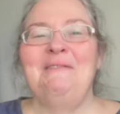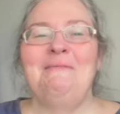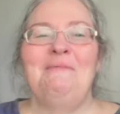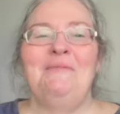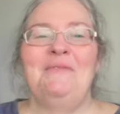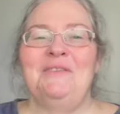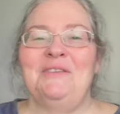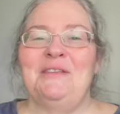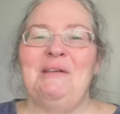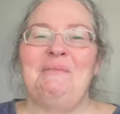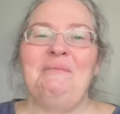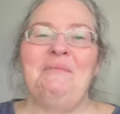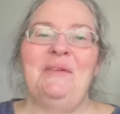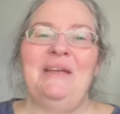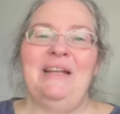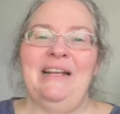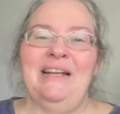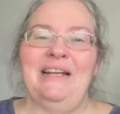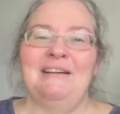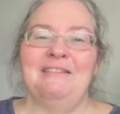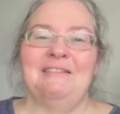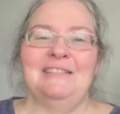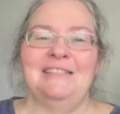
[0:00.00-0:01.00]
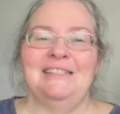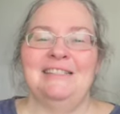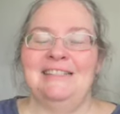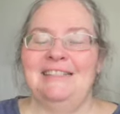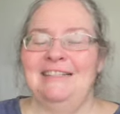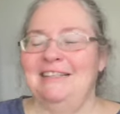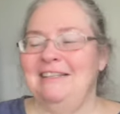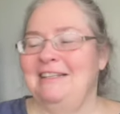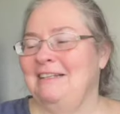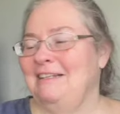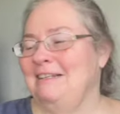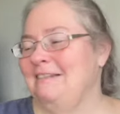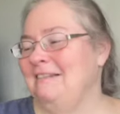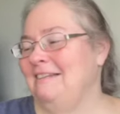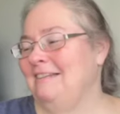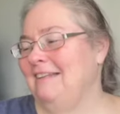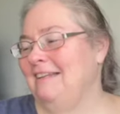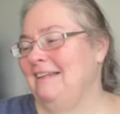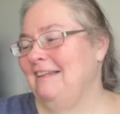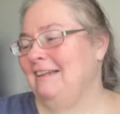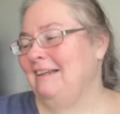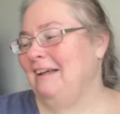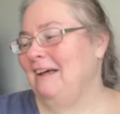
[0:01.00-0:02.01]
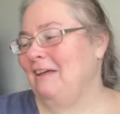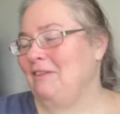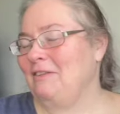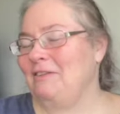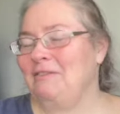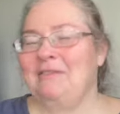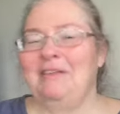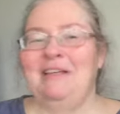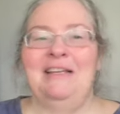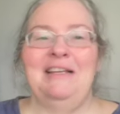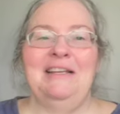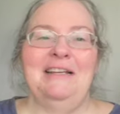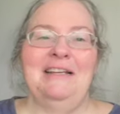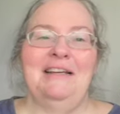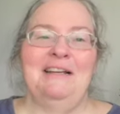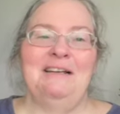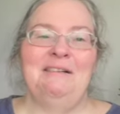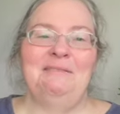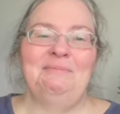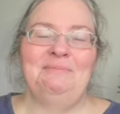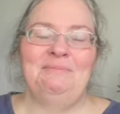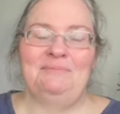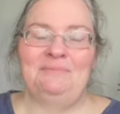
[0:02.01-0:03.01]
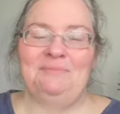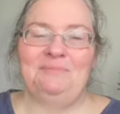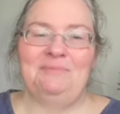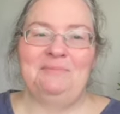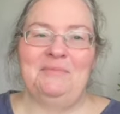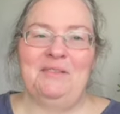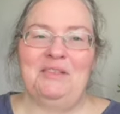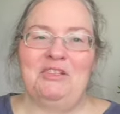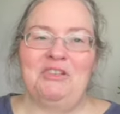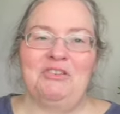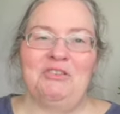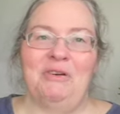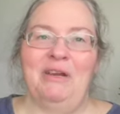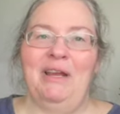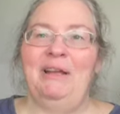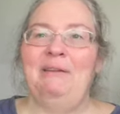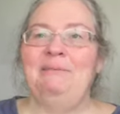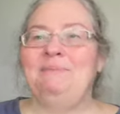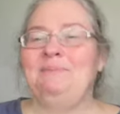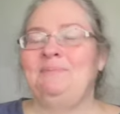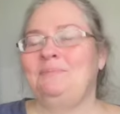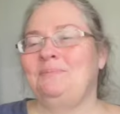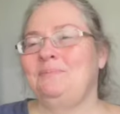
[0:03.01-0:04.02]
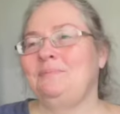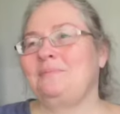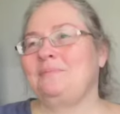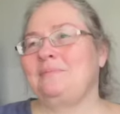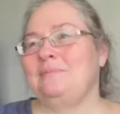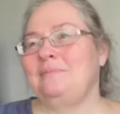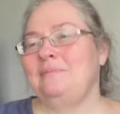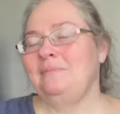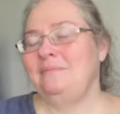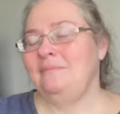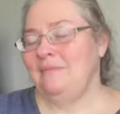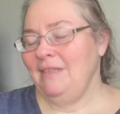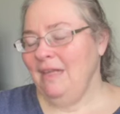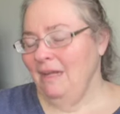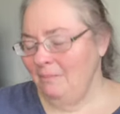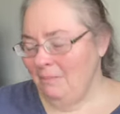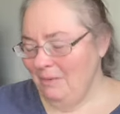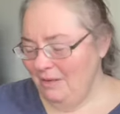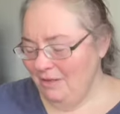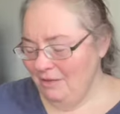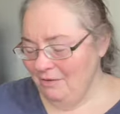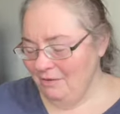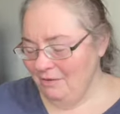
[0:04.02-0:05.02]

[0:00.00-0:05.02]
something else than other than the tree. I mean